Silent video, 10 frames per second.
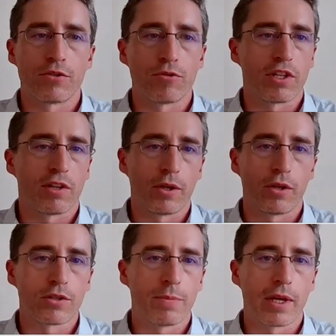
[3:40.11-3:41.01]
which have been
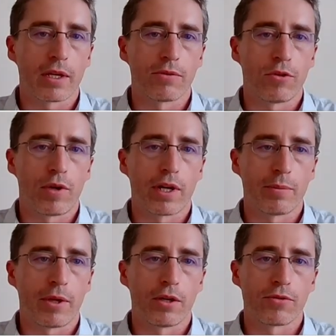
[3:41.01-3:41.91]
loss-making for quite a
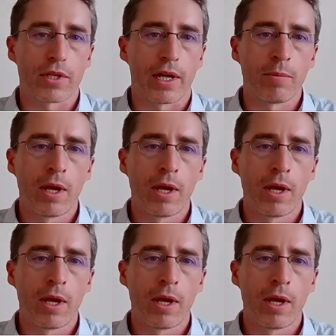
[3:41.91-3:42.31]
period of time.